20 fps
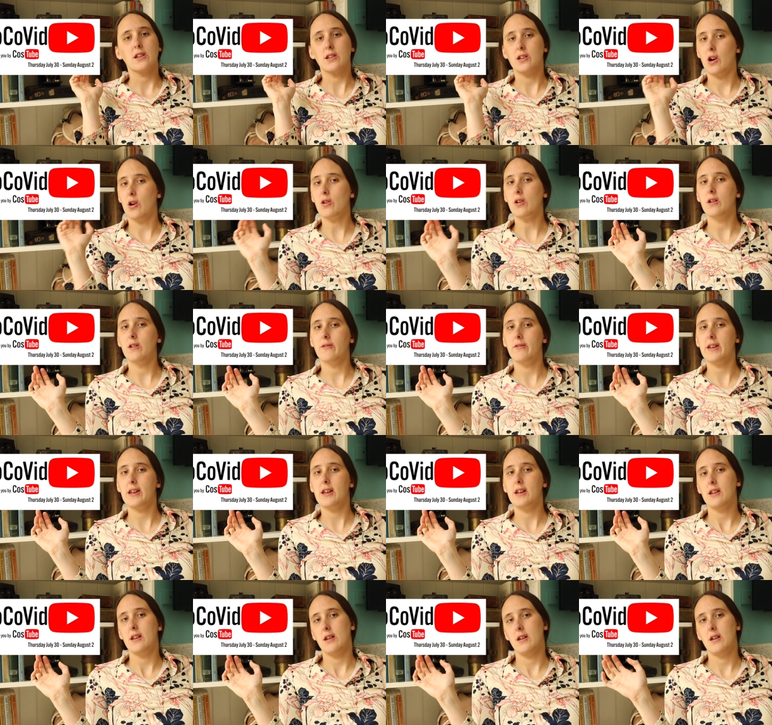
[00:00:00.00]

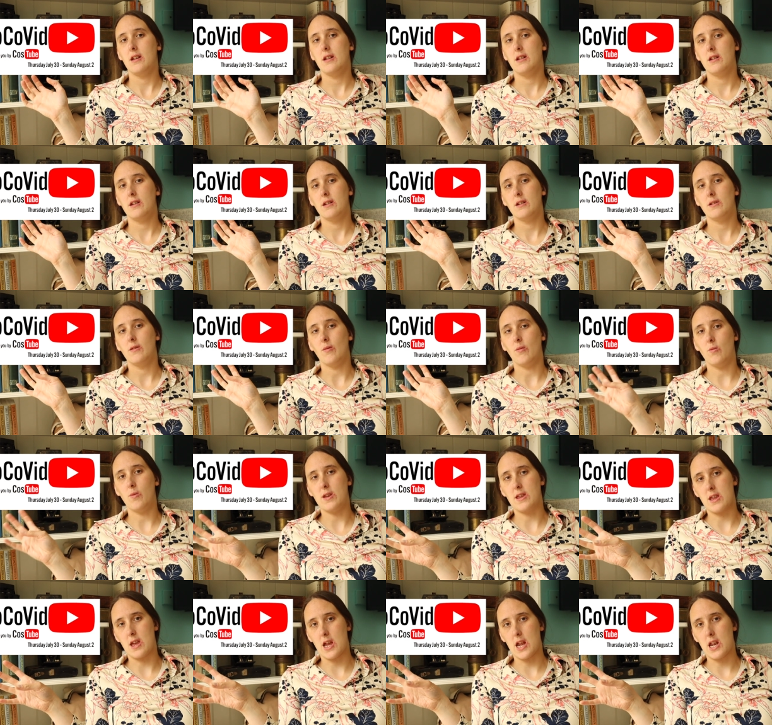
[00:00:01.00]
CoCoVid
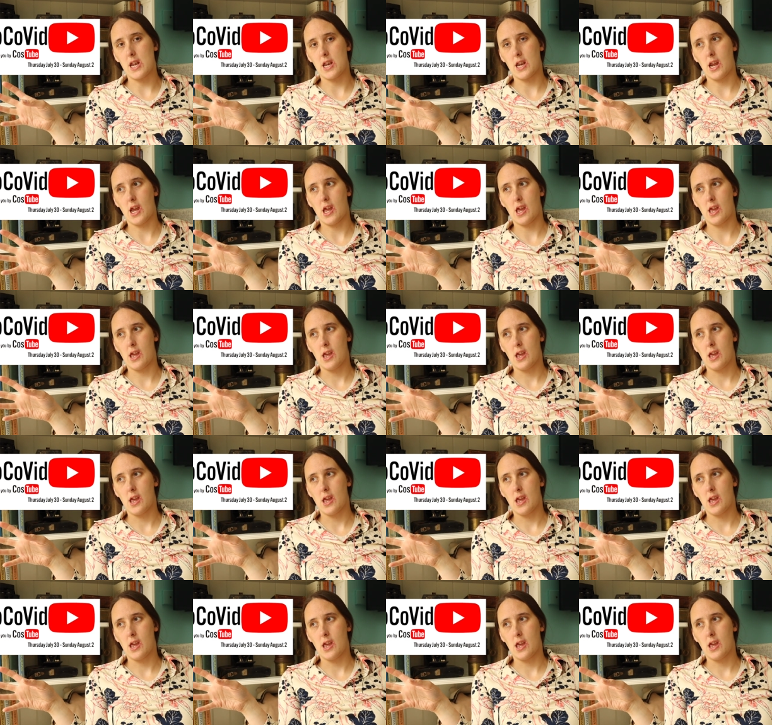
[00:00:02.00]
weekend.